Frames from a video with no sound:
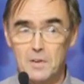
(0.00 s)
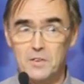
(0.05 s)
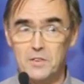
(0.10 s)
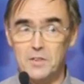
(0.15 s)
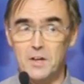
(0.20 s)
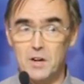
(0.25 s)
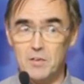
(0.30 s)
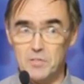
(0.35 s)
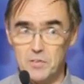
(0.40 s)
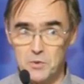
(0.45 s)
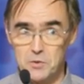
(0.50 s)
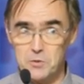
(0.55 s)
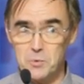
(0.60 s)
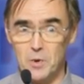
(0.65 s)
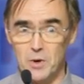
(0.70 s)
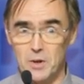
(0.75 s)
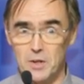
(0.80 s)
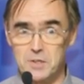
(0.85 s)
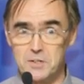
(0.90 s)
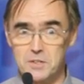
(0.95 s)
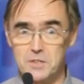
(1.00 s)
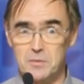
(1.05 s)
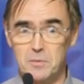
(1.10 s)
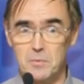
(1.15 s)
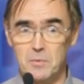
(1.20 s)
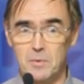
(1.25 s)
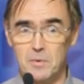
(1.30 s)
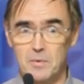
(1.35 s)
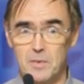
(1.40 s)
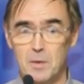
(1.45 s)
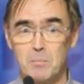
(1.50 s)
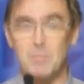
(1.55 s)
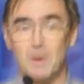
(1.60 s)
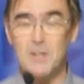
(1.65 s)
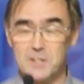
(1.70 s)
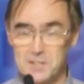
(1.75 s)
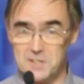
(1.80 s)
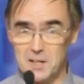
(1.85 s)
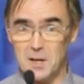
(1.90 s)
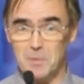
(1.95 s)
Think of those words. There
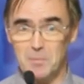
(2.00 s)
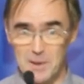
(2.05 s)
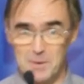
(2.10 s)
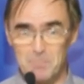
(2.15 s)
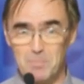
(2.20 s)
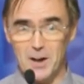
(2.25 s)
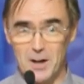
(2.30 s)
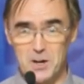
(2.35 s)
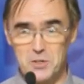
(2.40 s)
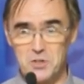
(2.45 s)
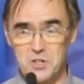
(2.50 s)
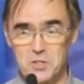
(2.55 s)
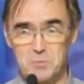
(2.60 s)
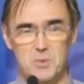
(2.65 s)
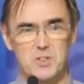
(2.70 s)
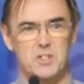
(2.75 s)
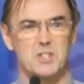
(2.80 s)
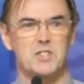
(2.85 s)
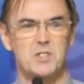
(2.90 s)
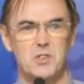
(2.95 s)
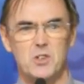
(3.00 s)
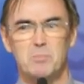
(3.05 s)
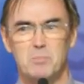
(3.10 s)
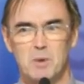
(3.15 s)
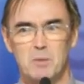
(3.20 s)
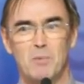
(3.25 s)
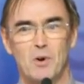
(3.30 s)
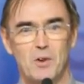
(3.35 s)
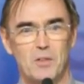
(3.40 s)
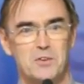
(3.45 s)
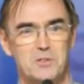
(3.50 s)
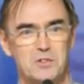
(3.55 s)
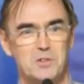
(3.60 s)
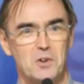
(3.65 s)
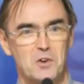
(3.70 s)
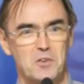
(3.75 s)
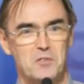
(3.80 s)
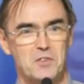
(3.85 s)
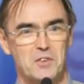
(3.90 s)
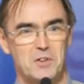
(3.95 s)
may still be plagiarism, we just couldn't be bothered to
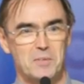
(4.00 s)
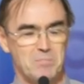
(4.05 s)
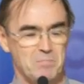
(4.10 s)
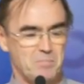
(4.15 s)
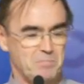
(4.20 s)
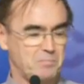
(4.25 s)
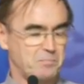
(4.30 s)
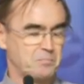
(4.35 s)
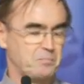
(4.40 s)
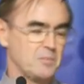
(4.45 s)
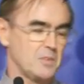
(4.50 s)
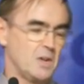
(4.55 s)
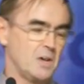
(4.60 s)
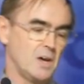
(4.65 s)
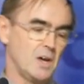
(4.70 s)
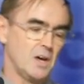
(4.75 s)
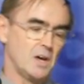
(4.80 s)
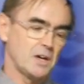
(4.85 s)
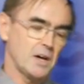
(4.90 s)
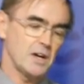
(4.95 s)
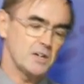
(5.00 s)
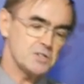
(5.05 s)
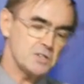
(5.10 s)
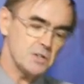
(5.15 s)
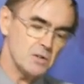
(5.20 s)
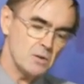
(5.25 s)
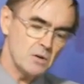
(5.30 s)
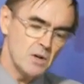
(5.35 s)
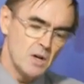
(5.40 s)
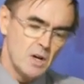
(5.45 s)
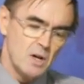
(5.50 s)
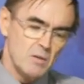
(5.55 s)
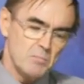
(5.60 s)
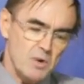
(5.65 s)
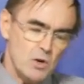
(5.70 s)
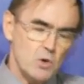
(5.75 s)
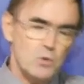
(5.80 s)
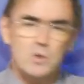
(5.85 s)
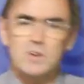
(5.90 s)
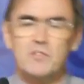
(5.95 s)
look. Okay, so
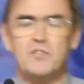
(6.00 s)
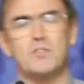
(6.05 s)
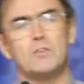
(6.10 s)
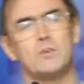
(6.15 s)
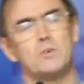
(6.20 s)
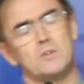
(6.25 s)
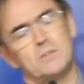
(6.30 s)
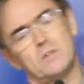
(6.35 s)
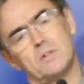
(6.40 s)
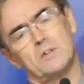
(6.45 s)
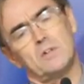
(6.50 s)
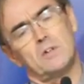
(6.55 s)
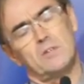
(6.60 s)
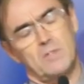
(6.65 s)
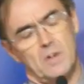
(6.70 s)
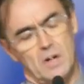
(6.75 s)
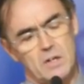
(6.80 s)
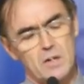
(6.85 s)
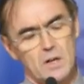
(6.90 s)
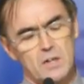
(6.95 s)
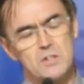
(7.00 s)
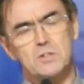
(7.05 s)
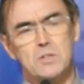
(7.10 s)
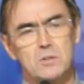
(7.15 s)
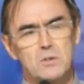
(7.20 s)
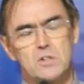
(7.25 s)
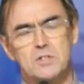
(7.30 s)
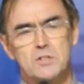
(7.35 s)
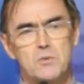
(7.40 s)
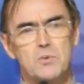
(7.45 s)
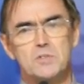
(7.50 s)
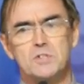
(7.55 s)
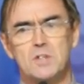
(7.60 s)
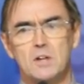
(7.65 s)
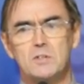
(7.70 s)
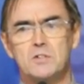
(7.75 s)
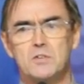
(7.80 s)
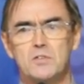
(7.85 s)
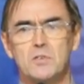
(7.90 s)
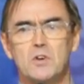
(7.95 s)
who would have thought that, and so as a
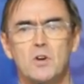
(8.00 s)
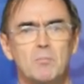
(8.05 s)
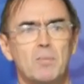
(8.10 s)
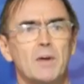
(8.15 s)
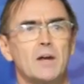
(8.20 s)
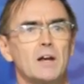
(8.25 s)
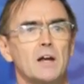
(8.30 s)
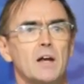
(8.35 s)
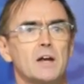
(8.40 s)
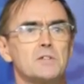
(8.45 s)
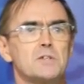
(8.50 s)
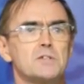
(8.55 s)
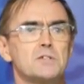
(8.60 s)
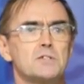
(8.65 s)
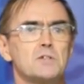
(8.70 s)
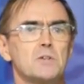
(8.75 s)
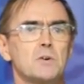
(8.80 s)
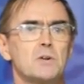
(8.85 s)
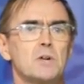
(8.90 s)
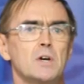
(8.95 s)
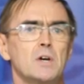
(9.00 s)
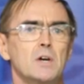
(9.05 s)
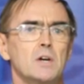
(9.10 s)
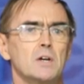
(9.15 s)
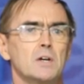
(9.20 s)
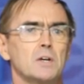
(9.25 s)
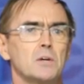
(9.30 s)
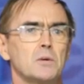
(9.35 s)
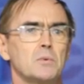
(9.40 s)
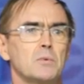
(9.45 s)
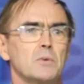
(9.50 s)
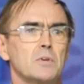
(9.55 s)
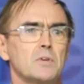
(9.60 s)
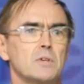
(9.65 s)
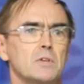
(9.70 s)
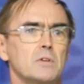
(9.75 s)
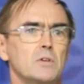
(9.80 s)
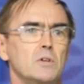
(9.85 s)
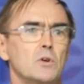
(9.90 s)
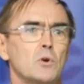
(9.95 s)
result of the complaint letters, so
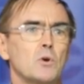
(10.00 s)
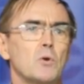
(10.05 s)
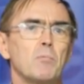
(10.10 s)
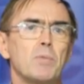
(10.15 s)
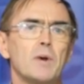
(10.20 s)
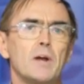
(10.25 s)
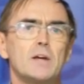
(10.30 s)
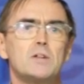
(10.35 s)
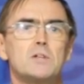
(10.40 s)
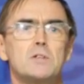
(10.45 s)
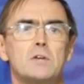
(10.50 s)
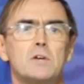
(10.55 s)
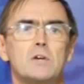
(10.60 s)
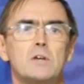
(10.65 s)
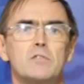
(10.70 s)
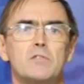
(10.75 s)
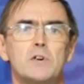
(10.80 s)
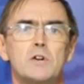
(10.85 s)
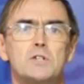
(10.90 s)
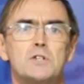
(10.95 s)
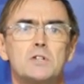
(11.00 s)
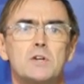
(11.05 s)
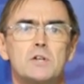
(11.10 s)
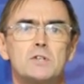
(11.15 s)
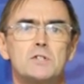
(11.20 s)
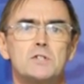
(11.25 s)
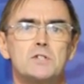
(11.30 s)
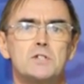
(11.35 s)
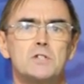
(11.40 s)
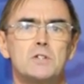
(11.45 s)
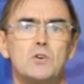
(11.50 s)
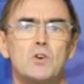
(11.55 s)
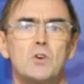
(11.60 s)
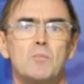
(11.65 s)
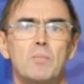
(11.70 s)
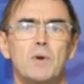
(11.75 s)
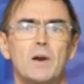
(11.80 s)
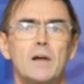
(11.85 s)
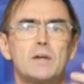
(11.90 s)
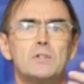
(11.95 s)
you complain to the Innovation Agency, you
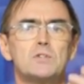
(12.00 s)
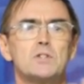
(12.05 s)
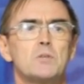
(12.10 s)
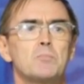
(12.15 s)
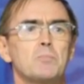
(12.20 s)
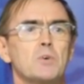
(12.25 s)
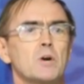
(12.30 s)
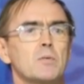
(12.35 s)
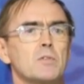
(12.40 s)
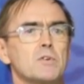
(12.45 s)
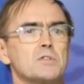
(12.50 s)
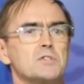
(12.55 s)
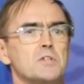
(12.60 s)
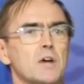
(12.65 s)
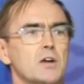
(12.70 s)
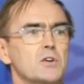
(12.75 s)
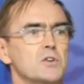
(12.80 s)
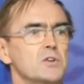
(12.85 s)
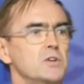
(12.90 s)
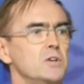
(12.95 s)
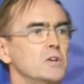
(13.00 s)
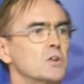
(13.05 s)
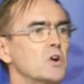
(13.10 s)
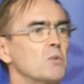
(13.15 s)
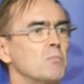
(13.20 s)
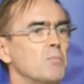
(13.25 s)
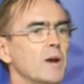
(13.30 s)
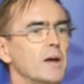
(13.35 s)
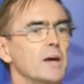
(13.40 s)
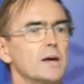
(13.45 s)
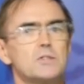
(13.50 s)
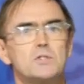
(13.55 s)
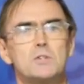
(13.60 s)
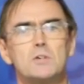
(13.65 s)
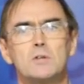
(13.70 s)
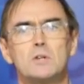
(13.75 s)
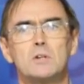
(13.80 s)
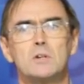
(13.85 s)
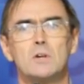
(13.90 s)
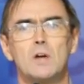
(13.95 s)
complain to the Permanent Secretary, you complain to
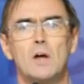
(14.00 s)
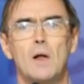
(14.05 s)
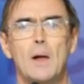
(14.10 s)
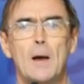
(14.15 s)
the